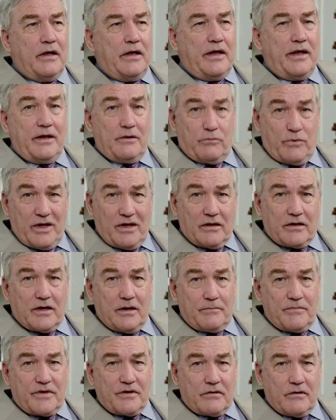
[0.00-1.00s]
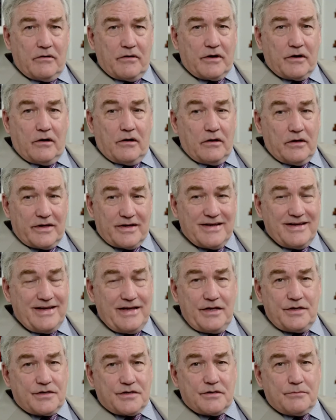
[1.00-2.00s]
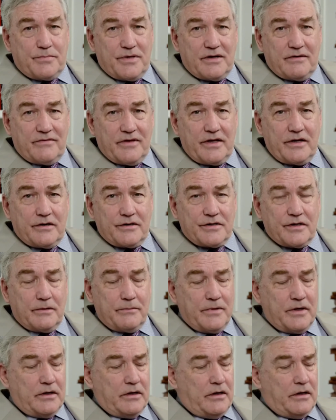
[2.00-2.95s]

It will come through it. All it needs is a bit of leadership.